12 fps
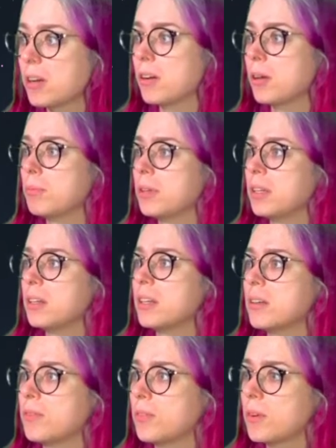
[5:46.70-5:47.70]
are a completely
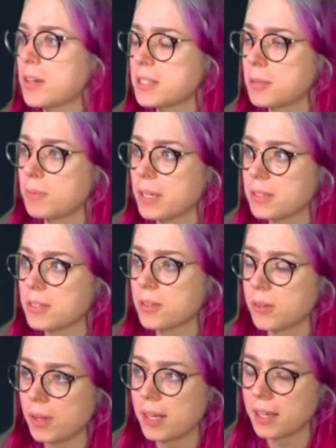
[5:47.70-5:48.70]
different recipe.
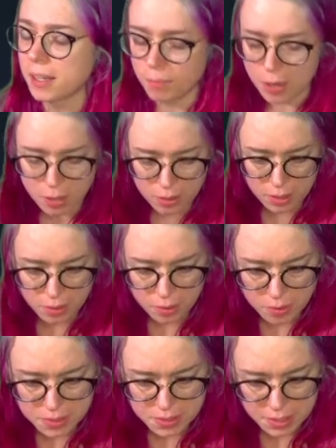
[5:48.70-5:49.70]
So, like, apparently
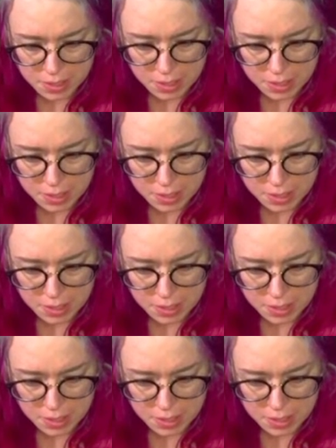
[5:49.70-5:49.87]
there's